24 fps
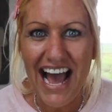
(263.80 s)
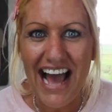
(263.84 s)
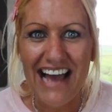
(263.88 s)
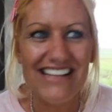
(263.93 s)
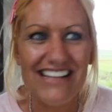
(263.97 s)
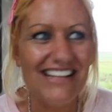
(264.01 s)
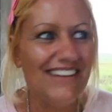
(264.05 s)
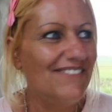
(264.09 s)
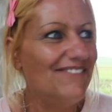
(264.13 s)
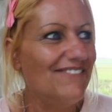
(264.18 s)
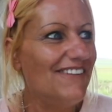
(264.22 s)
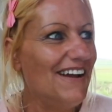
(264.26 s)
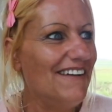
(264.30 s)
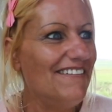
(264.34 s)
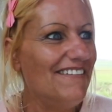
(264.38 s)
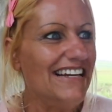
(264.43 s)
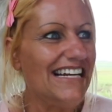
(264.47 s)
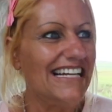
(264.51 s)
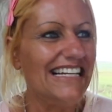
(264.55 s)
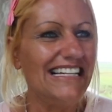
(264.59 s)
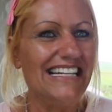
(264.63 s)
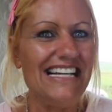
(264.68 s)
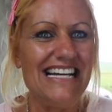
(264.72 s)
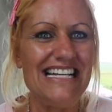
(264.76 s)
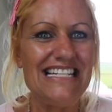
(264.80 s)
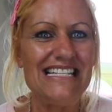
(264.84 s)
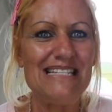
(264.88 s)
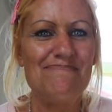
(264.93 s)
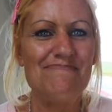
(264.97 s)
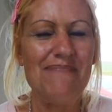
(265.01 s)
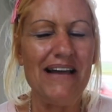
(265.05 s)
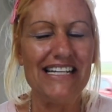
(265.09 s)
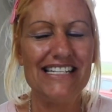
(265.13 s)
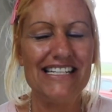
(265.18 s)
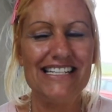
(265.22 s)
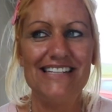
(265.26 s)
You're ruining this
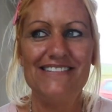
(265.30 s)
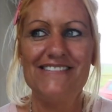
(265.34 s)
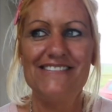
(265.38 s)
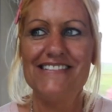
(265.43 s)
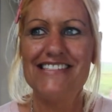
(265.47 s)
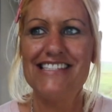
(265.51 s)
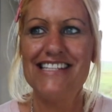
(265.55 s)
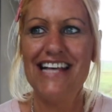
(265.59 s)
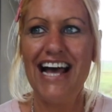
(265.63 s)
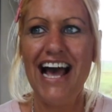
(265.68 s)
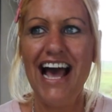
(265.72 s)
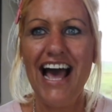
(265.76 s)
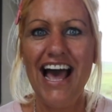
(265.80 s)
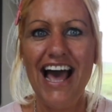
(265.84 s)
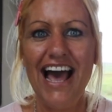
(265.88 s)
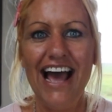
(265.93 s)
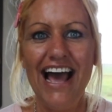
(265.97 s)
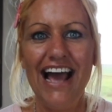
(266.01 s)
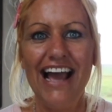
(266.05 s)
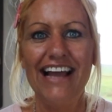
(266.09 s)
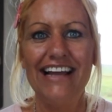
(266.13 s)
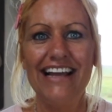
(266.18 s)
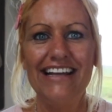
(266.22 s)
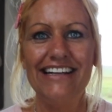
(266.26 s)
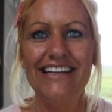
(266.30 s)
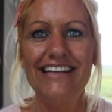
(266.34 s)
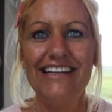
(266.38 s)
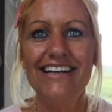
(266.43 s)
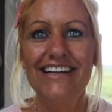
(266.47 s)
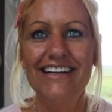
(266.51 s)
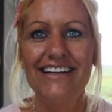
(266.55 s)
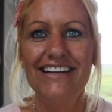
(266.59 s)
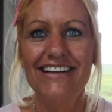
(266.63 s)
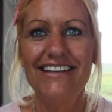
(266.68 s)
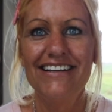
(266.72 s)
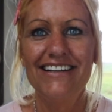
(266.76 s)
special day.
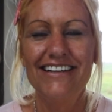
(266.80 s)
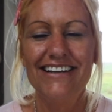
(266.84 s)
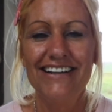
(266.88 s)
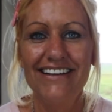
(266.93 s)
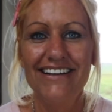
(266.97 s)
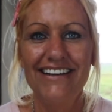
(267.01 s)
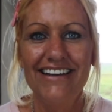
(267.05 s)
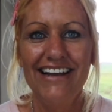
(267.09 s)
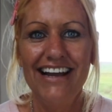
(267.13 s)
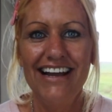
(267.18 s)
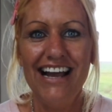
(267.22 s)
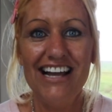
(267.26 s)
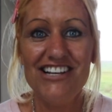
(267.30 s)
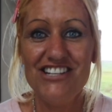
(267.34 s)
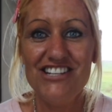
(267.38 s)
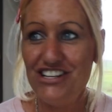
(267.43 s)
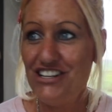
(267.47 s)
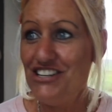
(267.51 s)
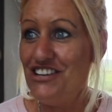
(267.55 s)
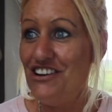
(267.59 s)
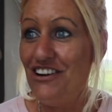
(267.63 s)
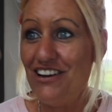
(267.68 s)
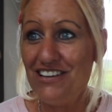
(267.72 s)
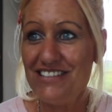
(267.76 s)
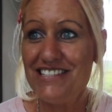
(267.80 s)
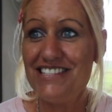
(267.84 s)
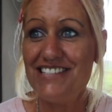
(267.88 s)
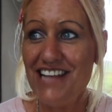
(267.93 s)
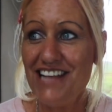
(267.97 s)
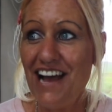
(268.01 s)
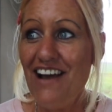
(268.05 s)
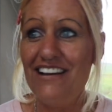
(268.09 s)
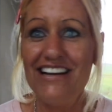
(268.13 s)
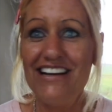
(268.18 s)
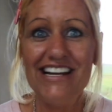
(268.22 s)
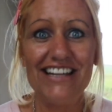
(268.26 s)
I'm not. And you're not
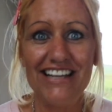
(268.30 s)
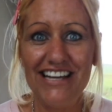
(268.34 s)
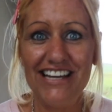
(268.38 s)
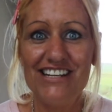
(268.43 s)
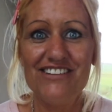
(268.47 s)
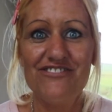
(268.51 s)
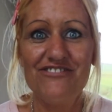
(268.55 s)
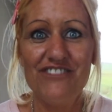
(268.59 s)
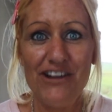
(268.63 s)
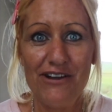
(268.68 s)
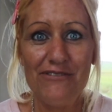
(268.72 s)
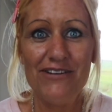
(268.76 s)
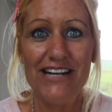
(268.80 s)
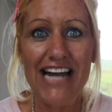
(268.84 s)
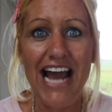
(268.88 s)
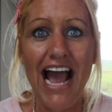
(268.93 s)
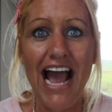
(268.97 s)
certainly going to ruin